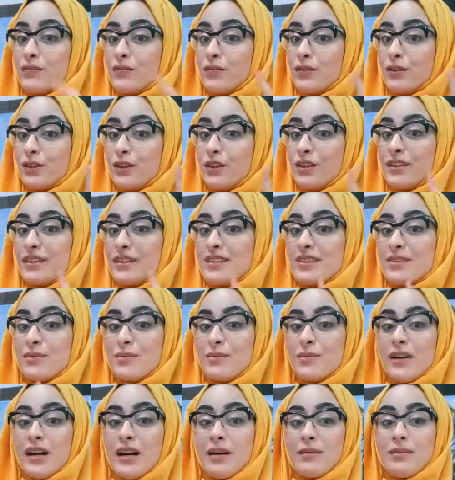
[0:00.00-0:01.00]
first
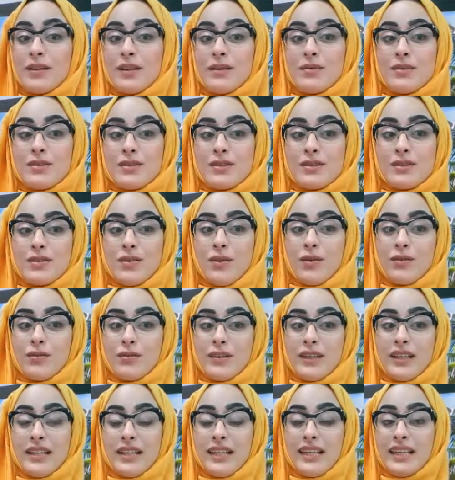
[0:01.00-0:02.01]
problem solving.